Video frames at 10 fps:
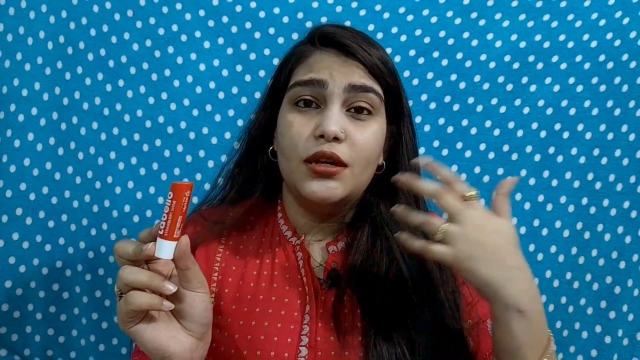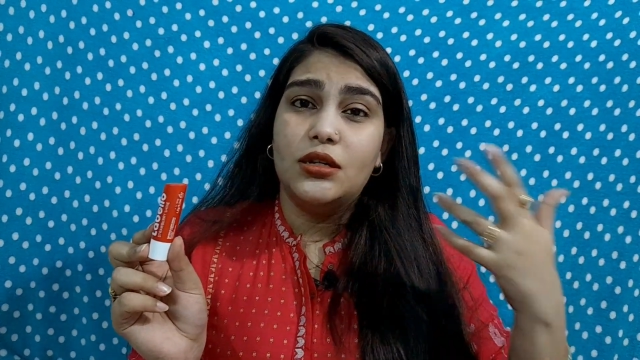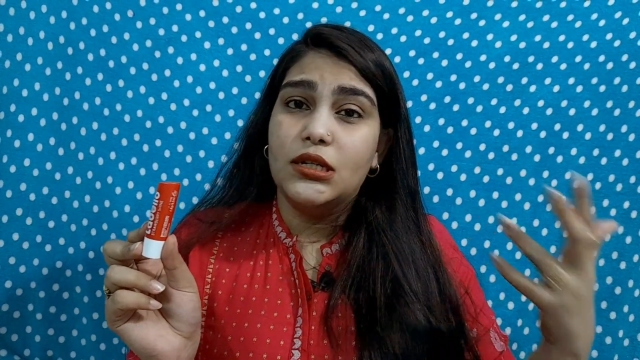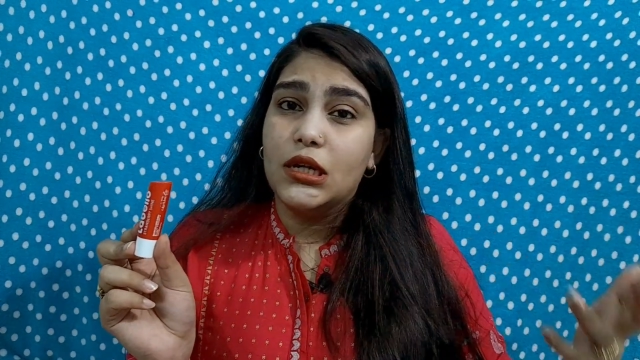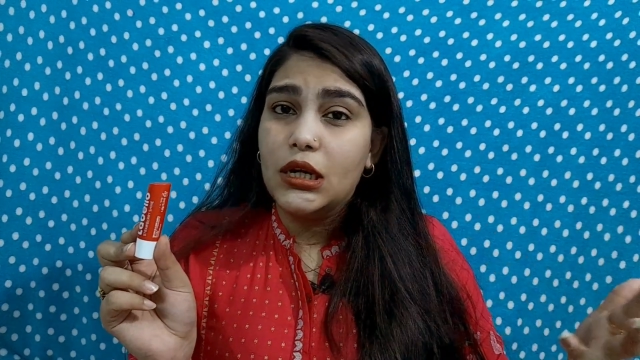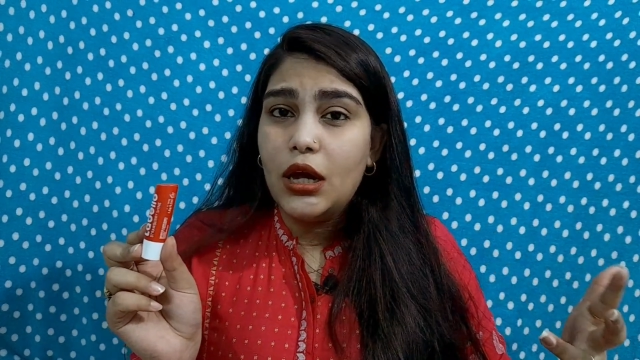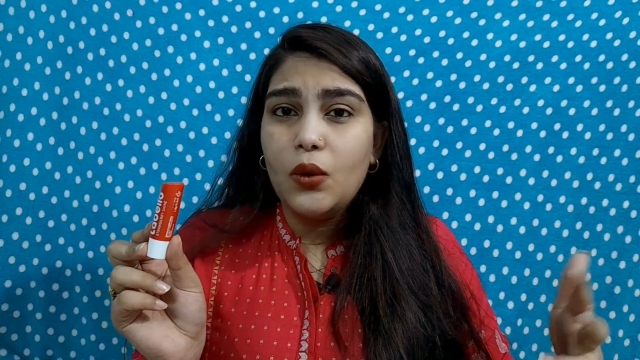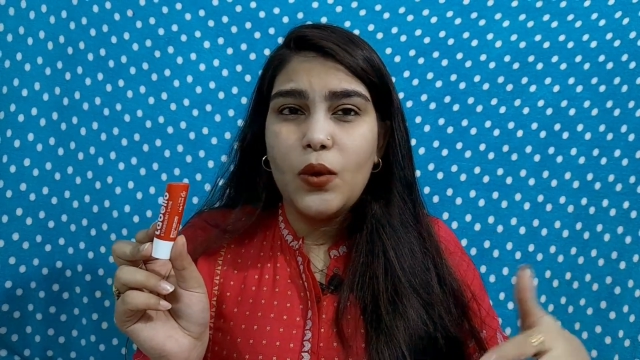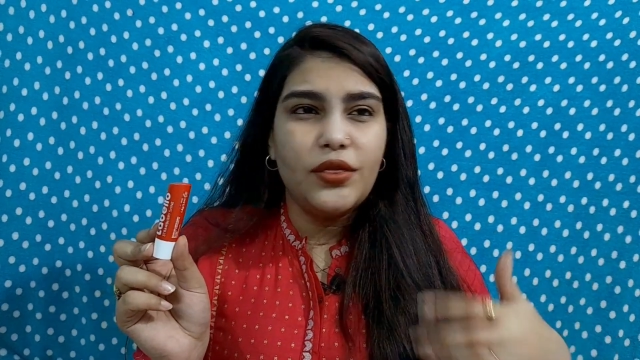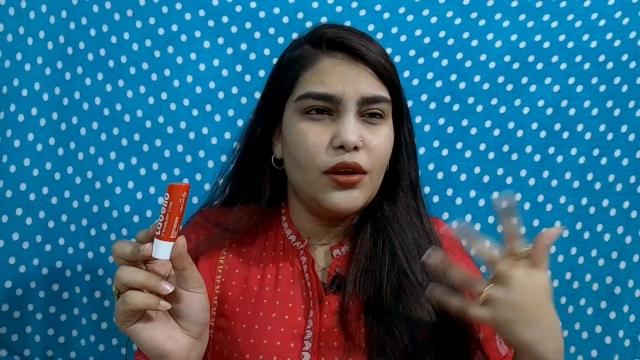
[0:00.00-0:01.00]
there is a
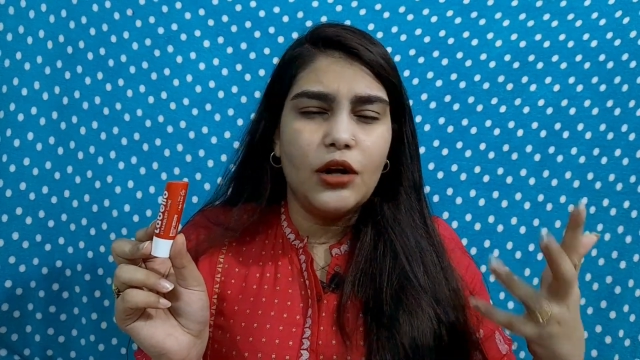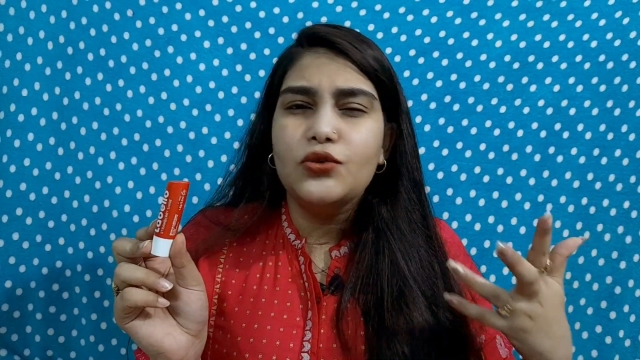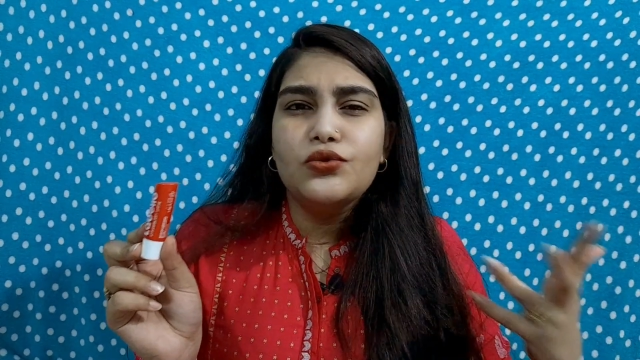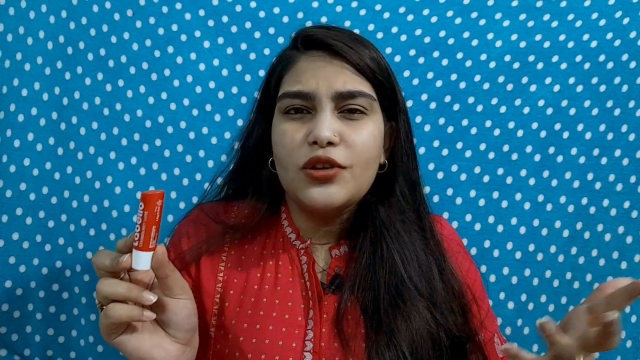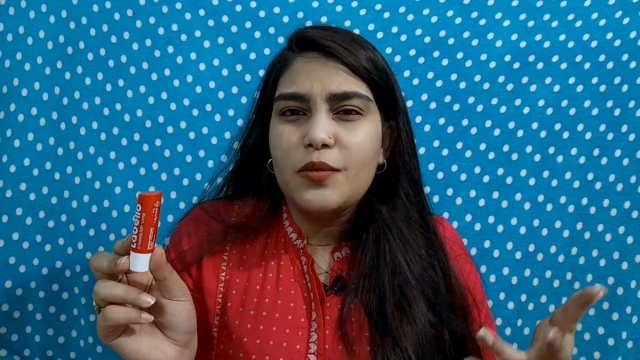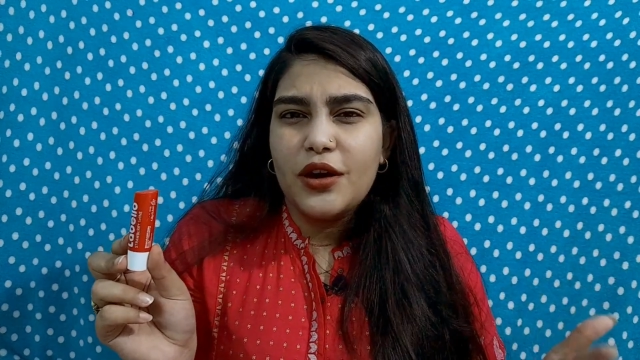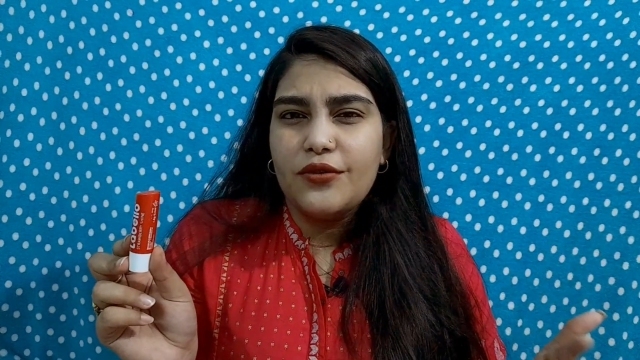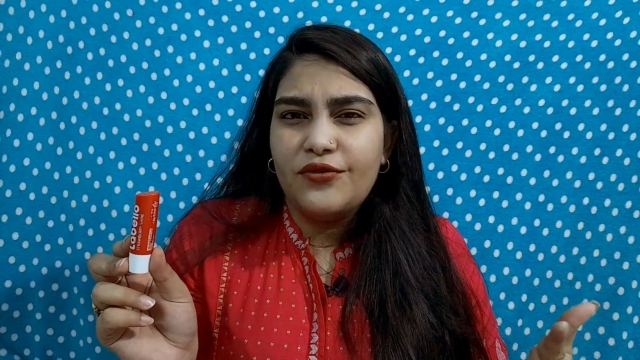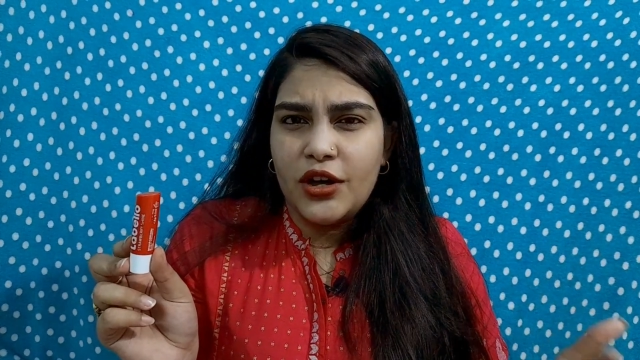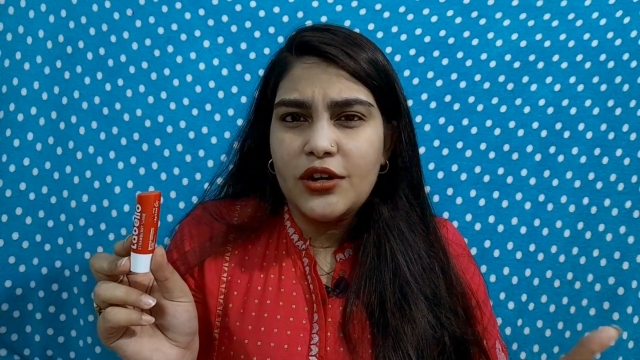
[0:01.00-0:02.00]
clear one there are two three
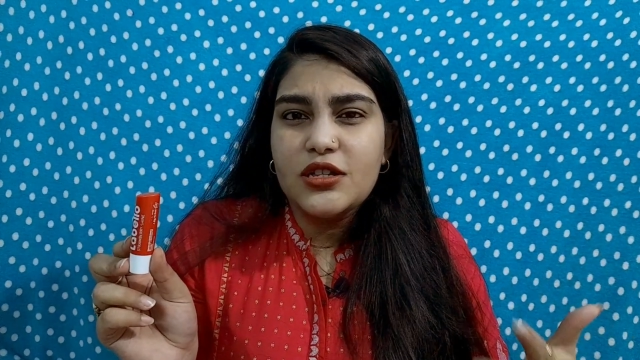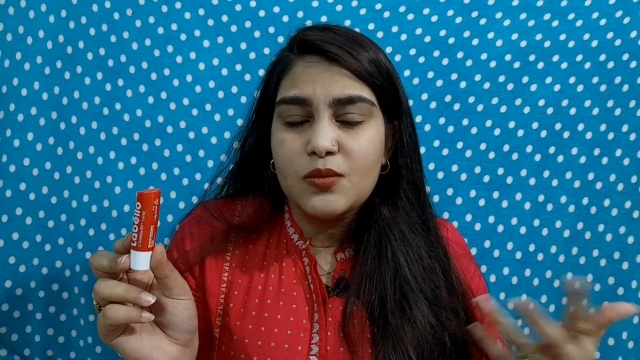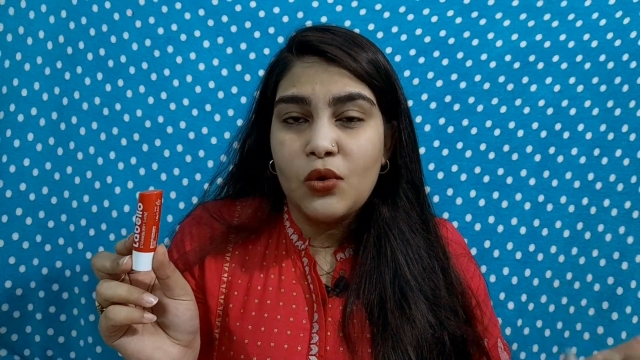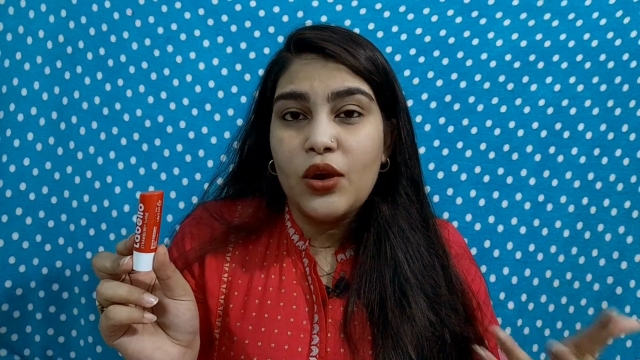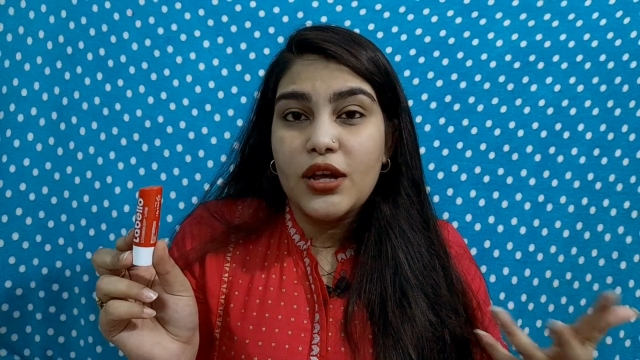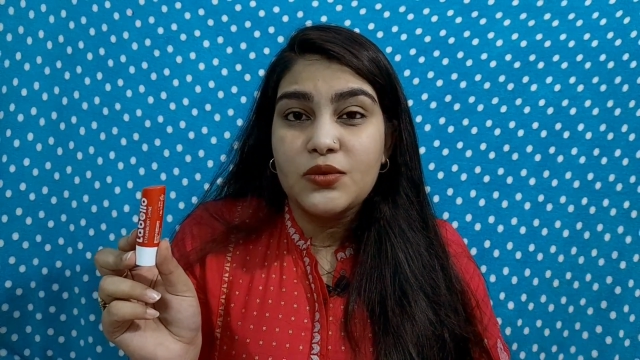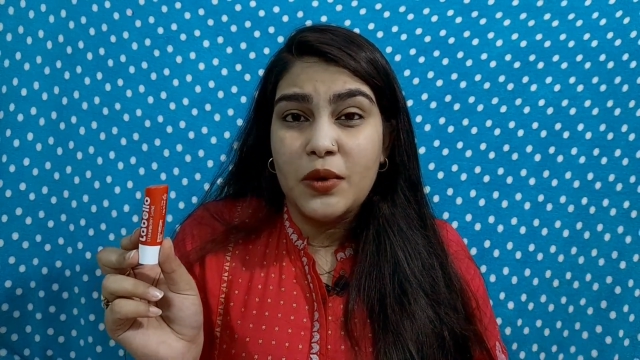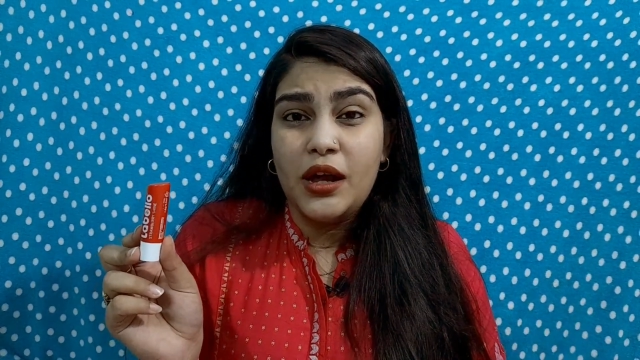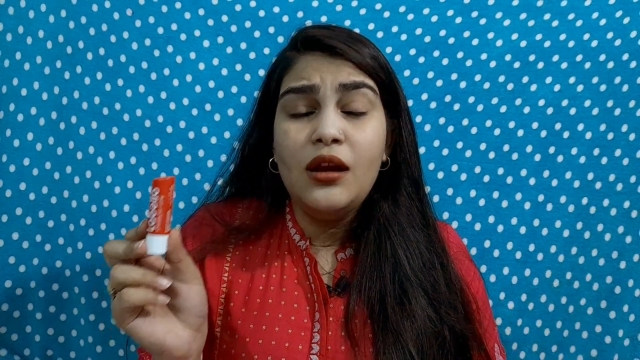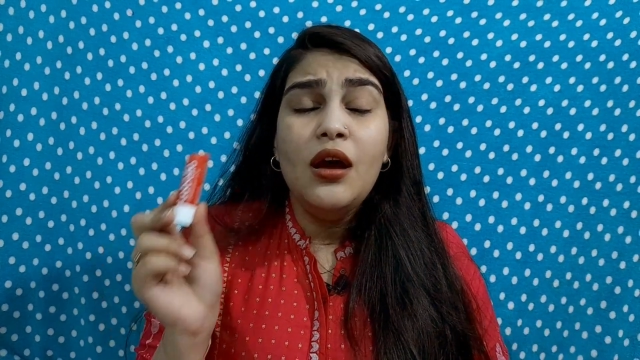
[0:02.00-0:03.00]
variants more as
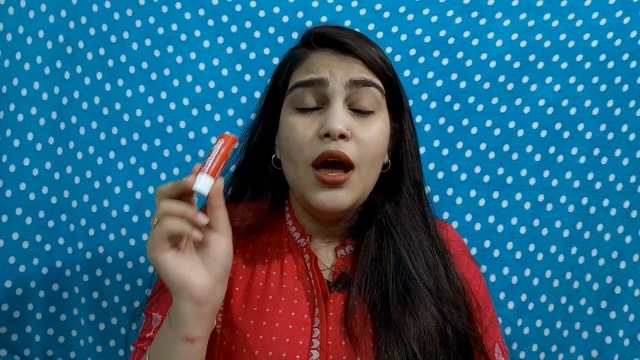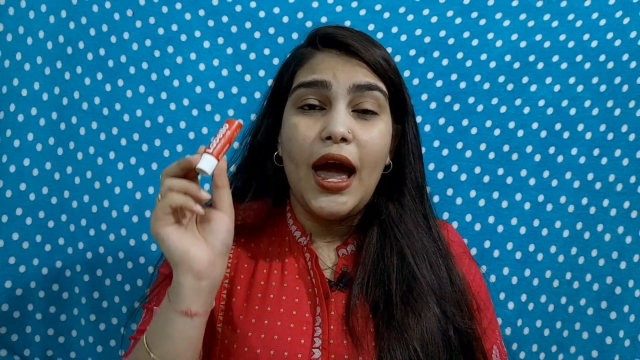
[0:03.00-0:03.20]
well